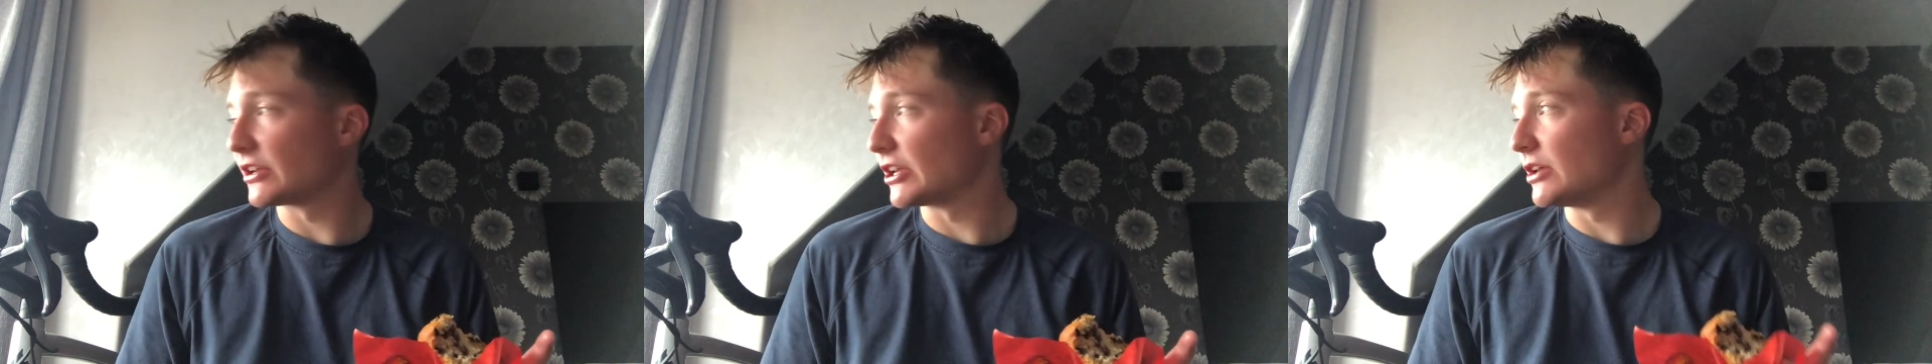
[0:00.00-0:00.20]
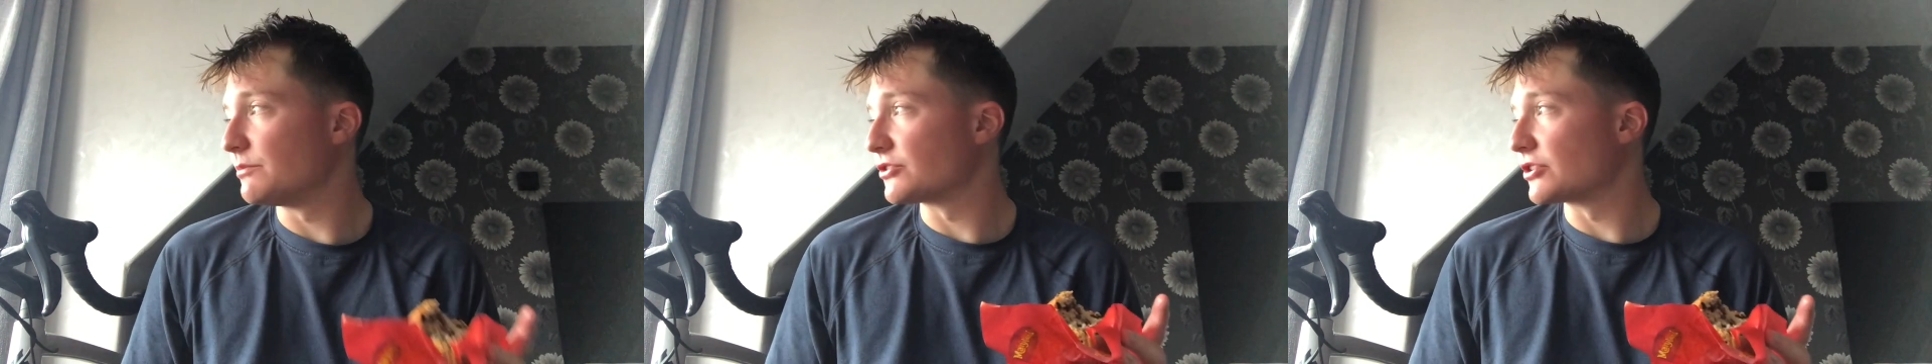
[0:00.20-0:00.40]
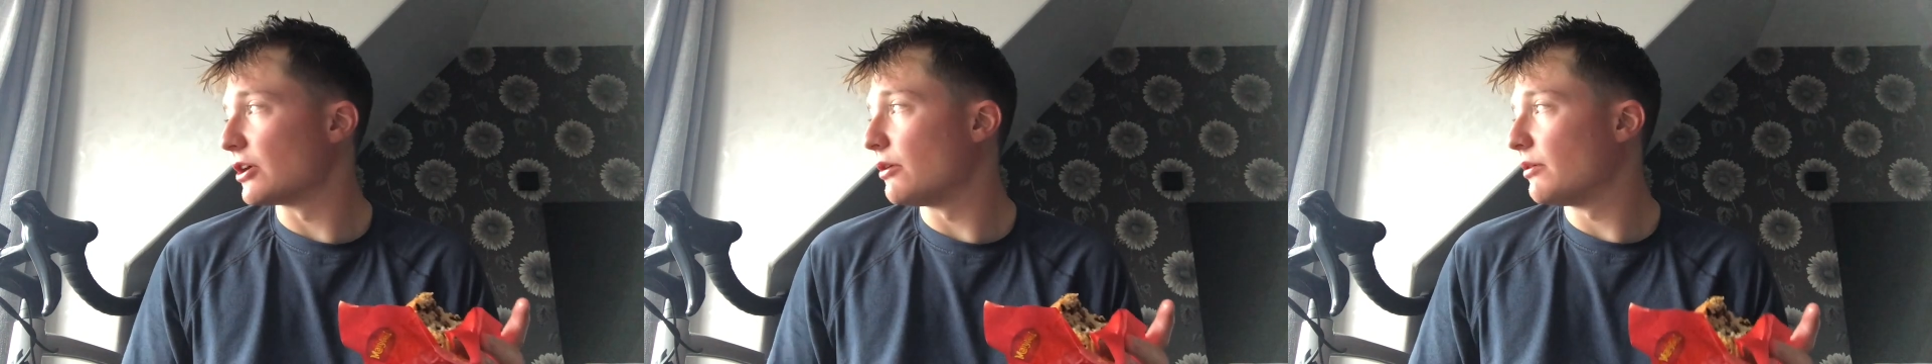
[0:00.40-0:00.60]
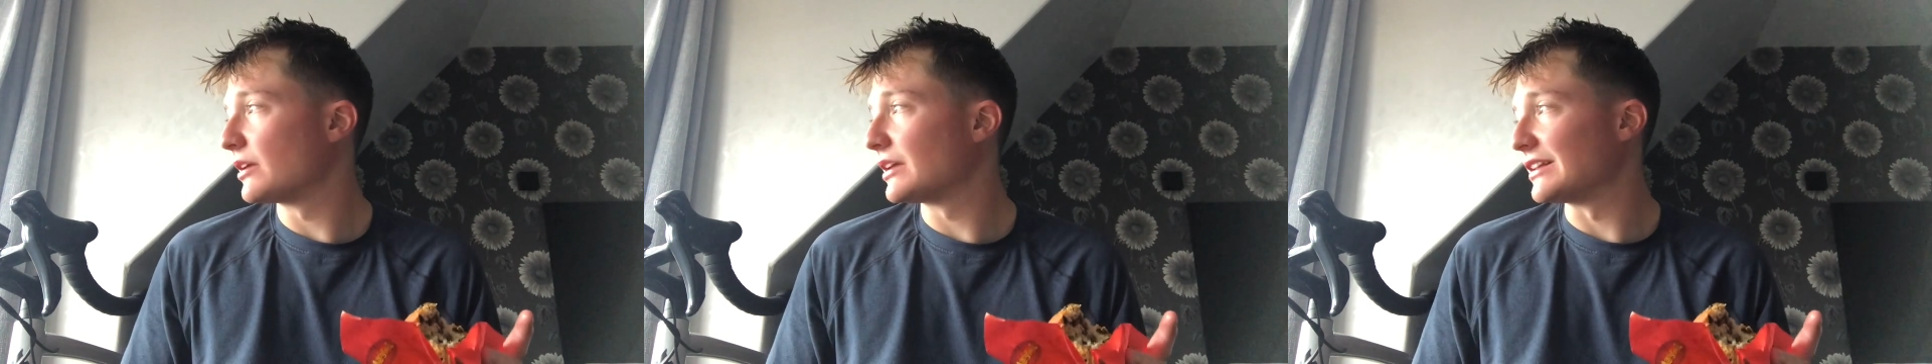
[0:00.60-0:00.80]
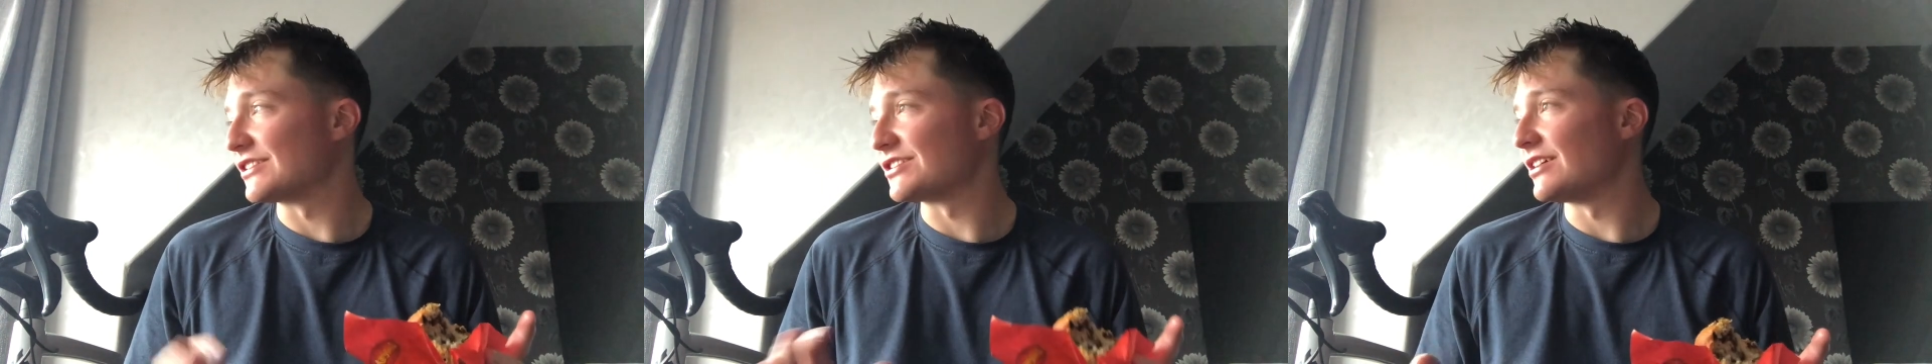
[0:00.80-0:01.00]
keeps going,
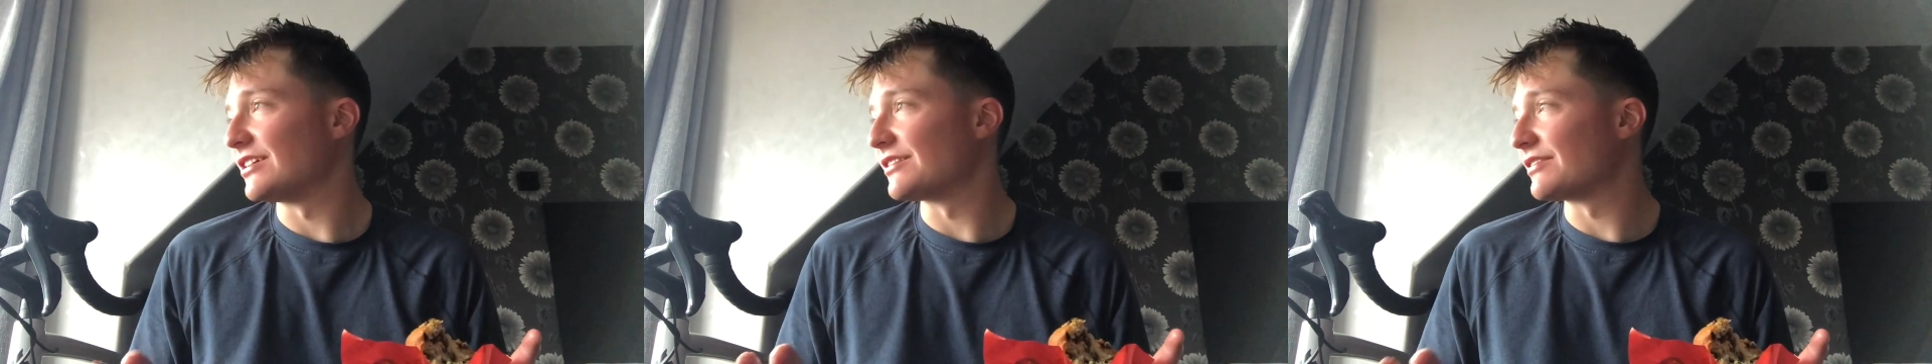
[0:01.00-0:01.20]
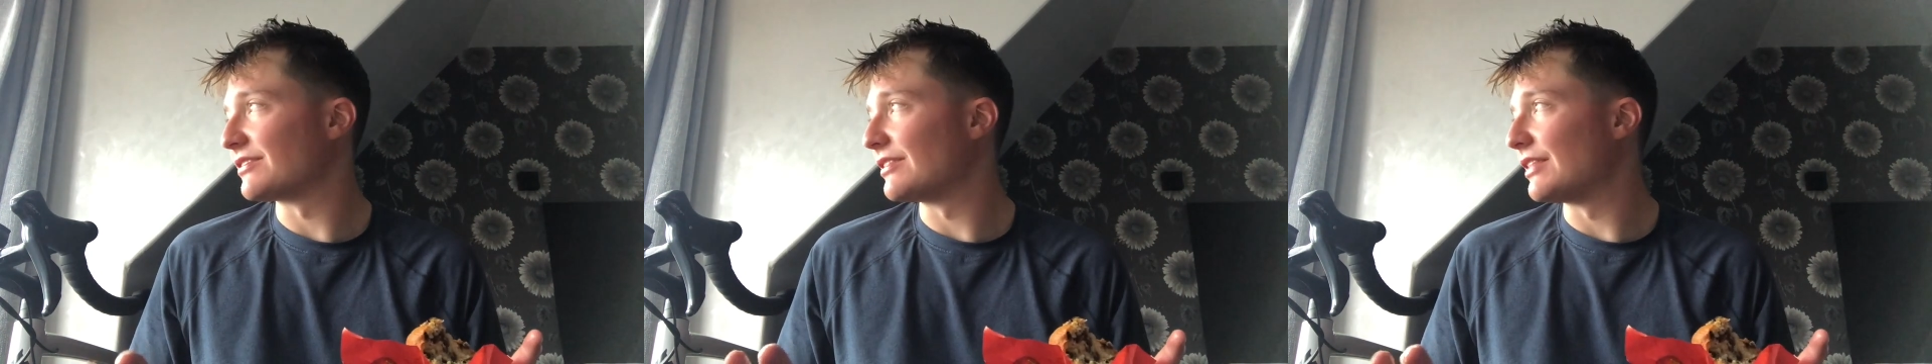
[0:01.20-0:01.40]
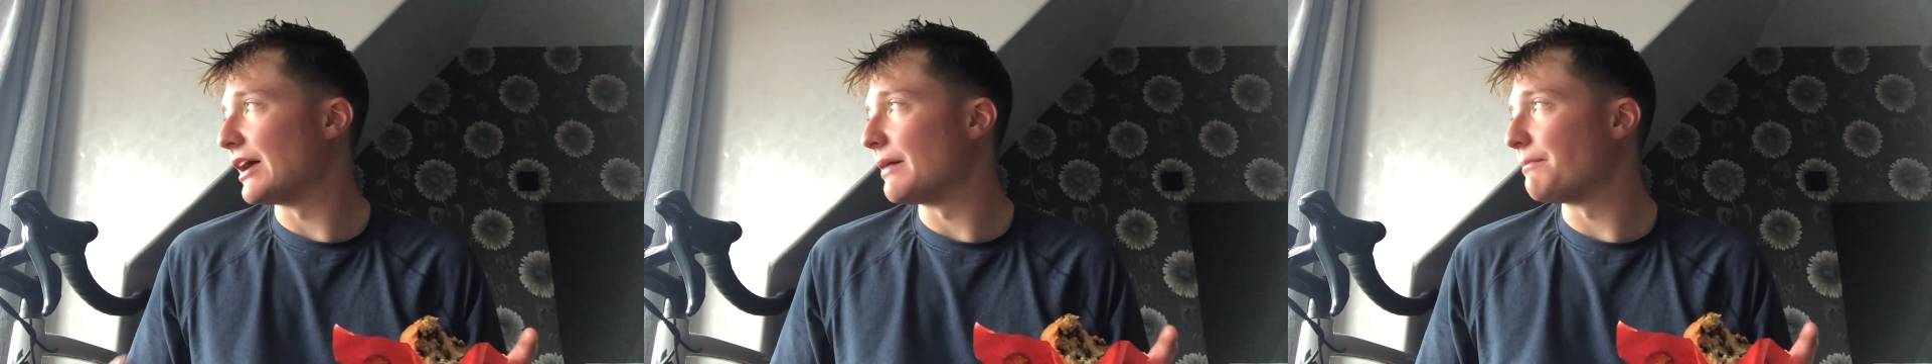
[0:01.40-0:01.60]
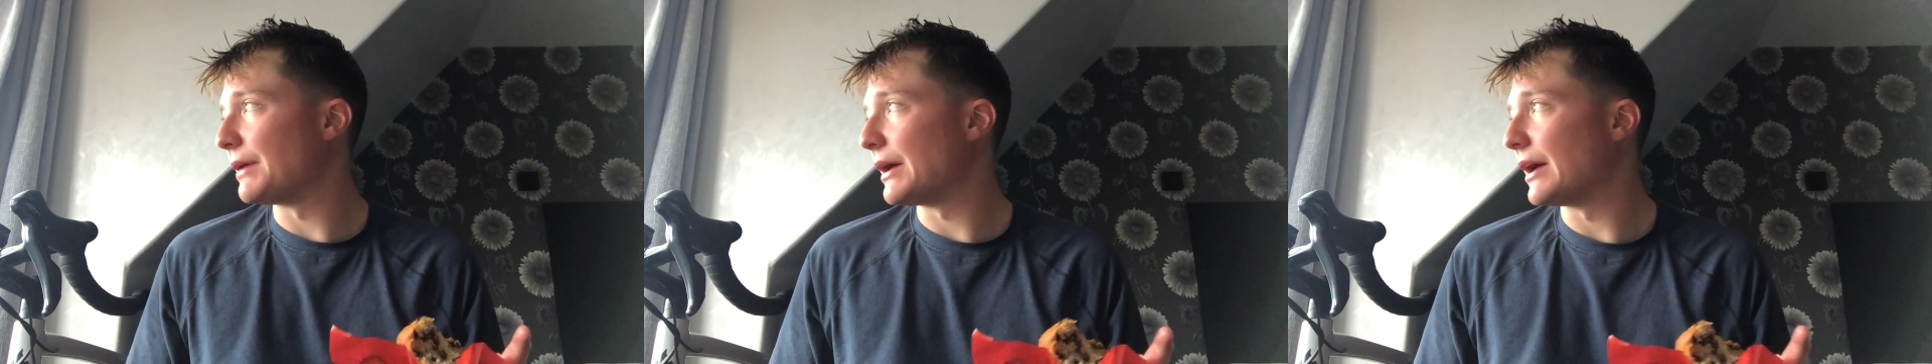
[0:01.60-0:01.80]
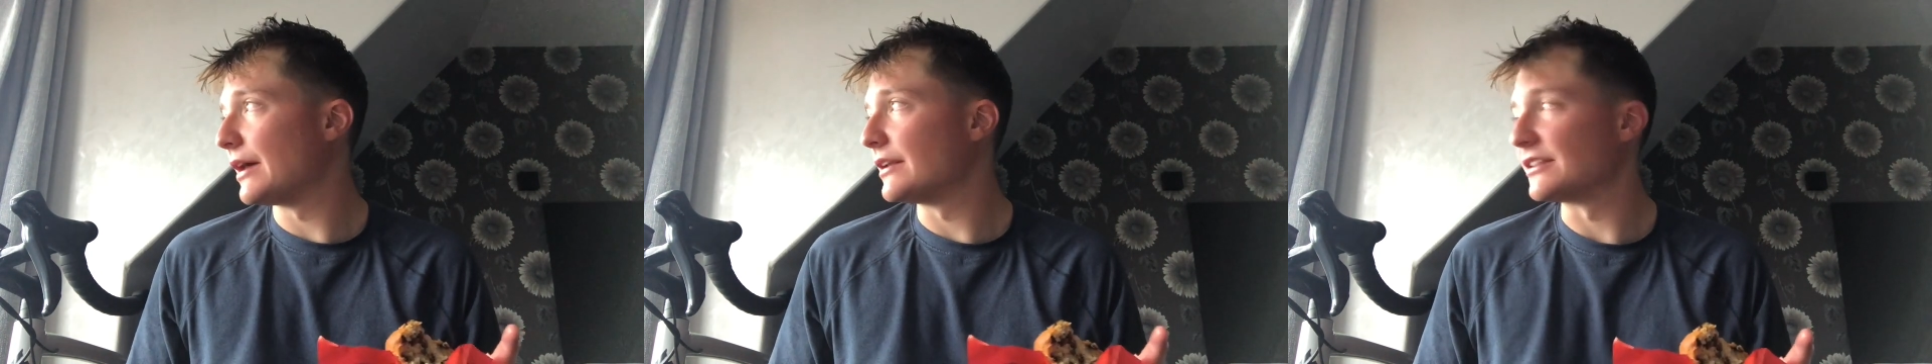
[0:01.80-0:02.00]
it's not that bad.